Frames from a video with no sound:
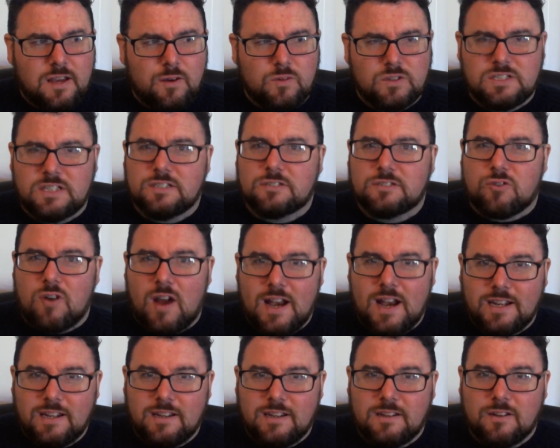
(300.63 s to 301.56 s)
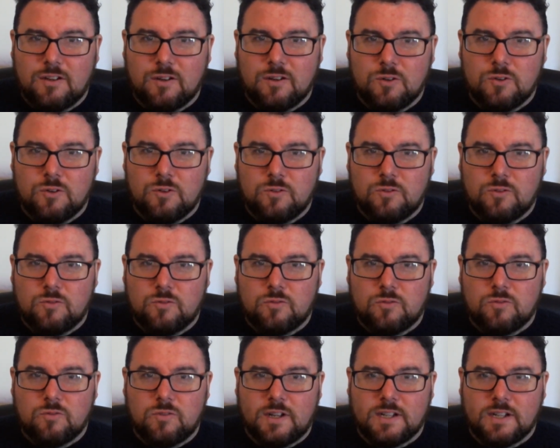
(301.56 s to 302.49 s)
it was his granny who
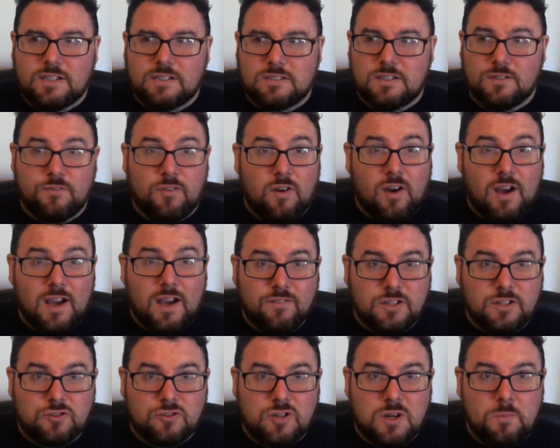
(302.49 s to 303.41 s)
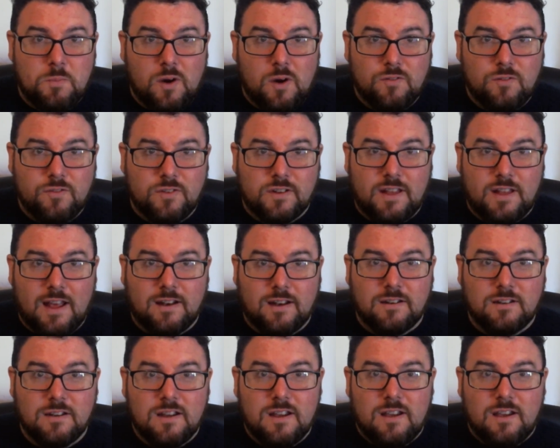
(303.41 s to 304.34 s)
like survived the trip over.
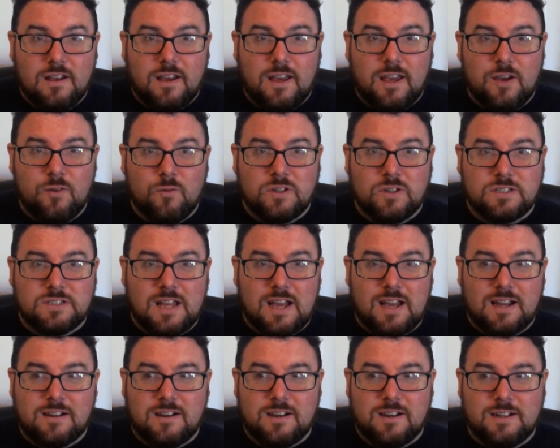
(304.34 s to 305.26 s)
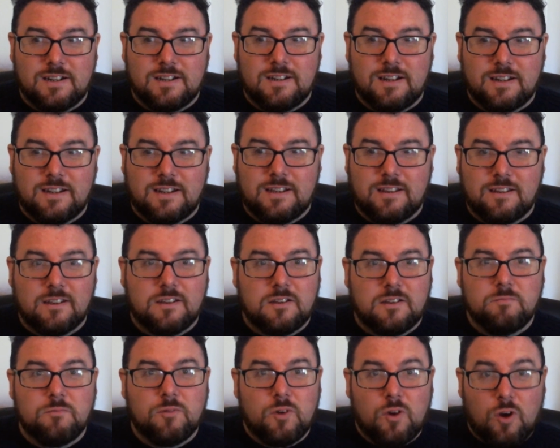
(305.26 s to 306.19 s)
Then it was that kind of like
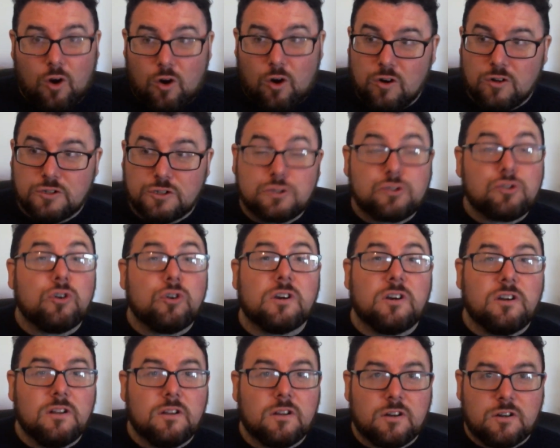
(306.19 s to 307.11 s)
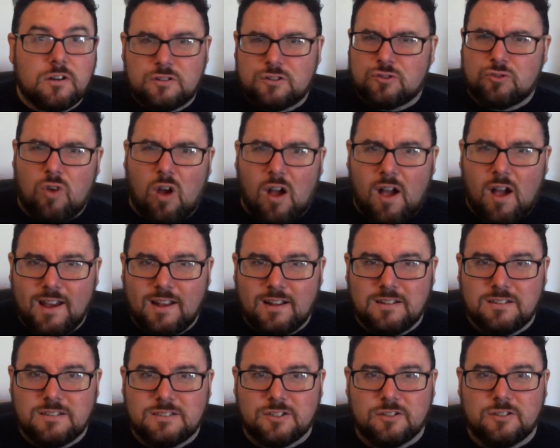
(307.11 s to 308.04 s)
her struggle, her
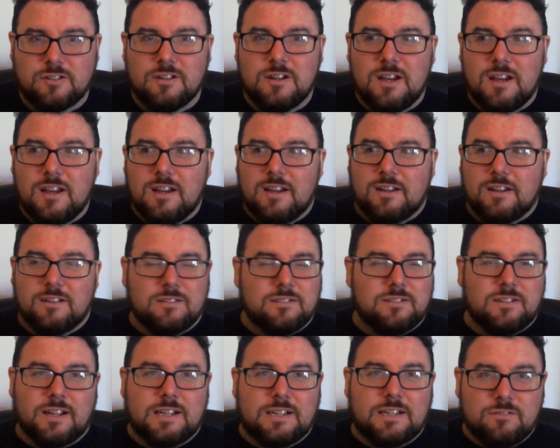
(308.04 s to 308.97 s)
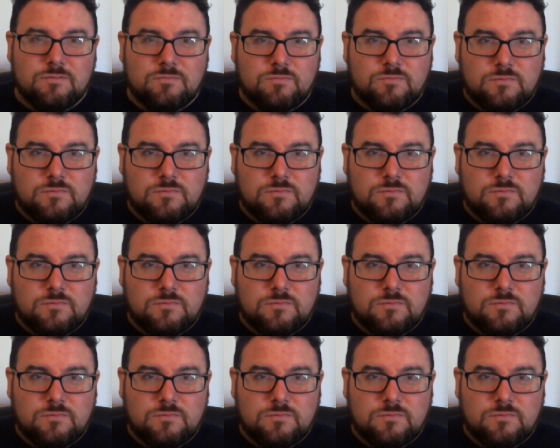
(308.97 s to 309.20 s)
trials, her like